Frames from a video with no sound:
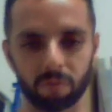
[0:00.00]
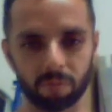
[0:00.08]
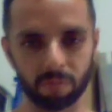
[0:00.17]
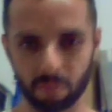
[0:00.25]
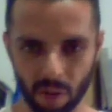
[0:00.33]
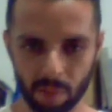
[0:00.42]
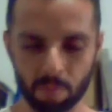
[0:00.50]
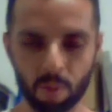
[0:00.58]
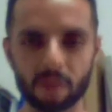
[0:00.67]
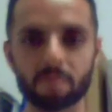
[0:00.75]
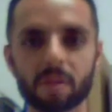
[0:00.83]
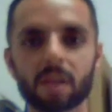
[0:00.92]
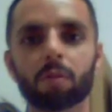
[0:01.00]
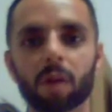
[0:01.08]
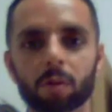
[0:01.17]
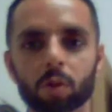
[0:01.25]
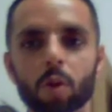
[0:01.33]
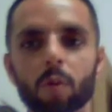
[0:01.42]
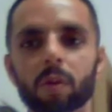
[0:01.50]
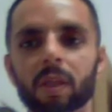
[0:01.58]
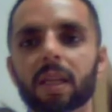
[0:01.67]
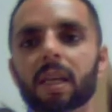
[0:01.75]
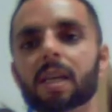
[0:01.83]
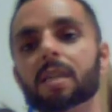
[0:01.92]
my point being throughout this whole
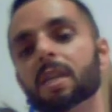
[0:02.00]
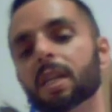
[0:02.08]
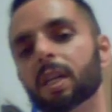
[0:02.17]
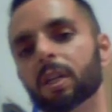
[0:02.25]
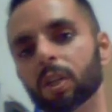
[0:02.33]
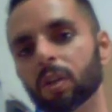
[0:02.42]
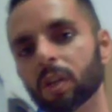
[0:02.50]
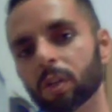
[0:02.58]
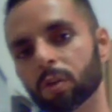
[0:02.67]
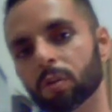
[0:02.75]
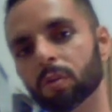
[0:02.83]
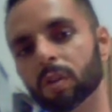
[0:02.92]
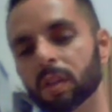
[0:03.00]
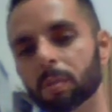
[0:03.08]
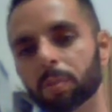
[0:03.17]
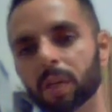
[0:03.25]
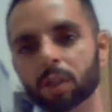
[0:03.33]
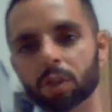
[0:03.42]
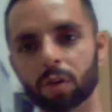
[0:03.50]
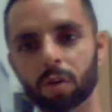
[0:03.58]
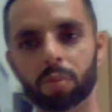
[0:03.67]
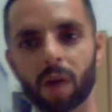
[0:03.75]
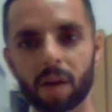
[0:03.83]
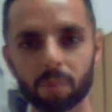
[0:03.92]
thing is you need to deplete your
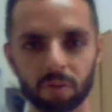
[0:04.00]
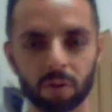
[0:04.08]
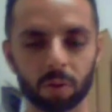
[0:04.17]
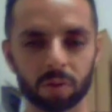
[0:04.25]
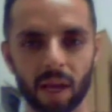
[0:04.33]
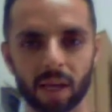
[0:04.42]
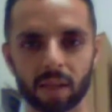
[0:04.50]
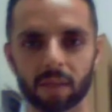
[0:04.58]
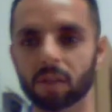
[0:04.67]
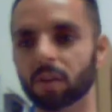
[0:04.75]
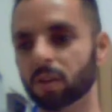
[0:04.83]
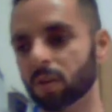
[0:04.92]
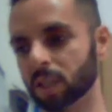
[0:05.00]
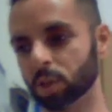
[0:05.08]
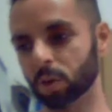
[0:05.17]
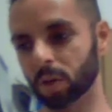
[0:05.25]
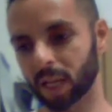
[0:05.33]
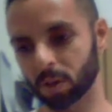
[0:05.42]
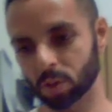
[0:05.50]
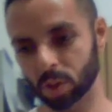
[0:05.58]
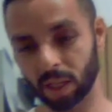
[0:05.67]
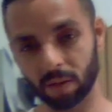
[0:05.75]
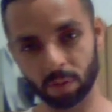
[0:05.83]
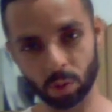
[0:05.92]
primary fuel tank, you need to get your glycogen
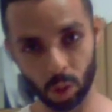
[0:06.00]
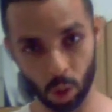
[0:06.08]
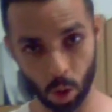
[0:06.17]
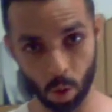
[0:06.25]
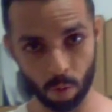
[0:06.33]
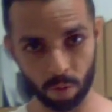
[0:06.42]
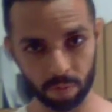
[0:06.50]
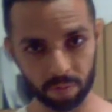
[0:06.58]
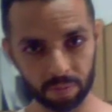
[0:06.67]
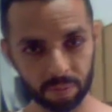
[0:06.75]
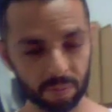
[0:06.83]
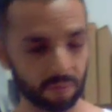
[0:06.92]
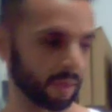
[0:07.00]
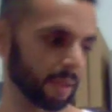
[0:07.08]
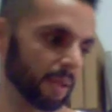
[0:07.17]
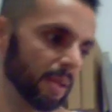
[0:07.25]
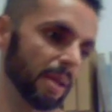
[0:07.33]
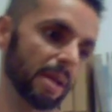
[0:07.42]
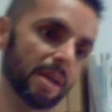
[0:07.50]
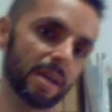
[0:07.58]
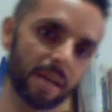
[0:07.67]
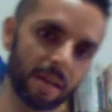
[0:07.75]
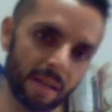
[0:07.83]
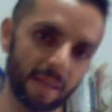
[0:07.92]
levels low,
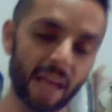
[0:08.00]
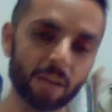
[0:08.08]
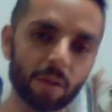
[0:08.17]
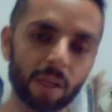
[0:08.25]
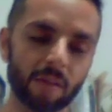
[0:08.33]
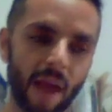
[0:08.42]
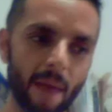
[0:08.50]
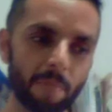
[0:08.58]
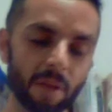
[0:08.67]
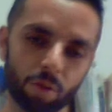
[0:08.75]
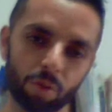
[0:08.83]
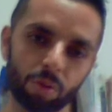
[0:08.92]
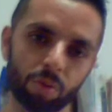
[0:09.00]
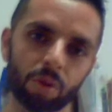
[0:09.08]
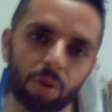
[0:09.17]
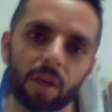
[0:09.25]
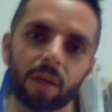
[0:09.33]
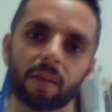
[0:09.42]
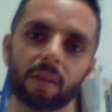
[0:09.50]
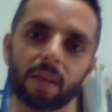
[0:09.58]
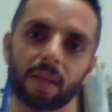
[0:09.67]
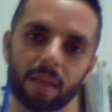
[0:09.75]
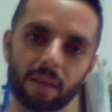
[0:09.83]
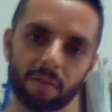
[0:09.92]
then you can tap into
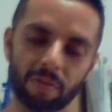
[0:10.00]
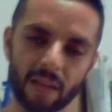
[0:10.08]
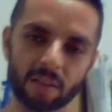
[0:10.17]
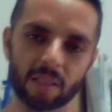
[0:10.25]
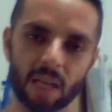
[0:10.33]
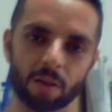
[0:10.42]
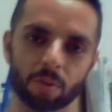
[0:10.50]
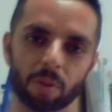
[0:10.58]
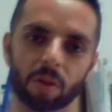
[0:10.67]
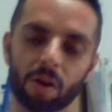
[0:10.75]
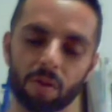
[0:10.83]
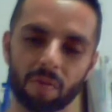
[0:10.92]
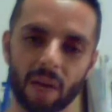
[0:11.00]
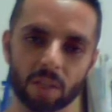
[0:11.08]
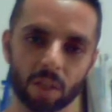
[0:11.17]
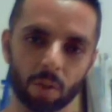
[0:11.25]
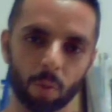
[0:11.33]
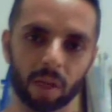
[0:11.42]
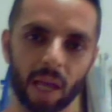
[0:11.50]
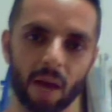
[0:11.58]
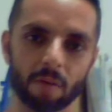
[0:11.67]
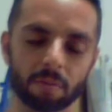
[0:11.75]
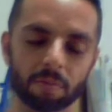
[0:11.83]
the fat cells with cardiovascular workout.